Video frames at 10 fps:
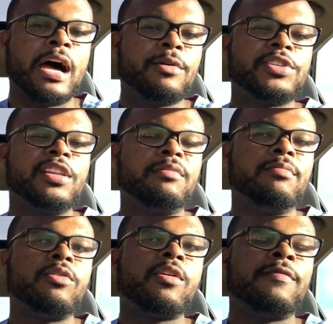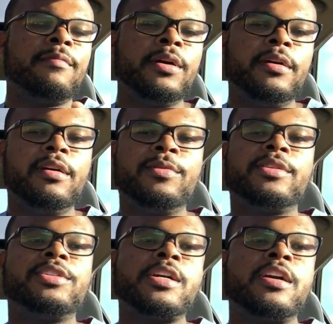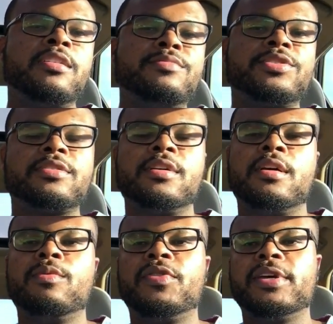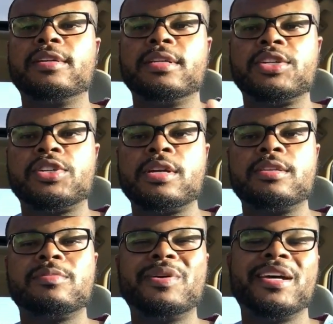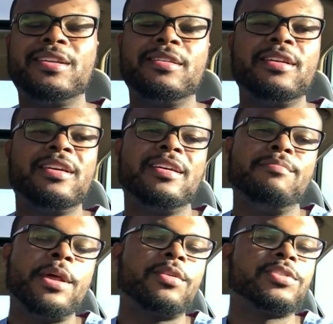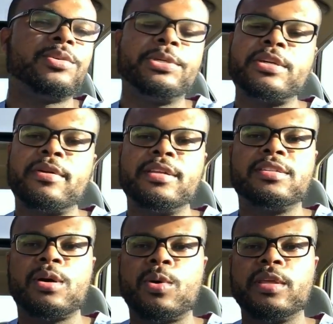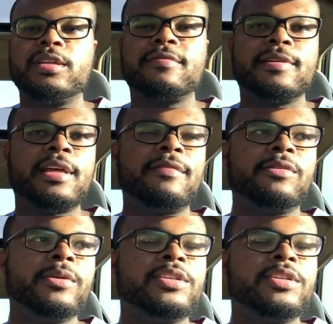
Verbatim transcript: I was a little bit more familiar with the terms, with the conditions, but medical school is on a totally different level.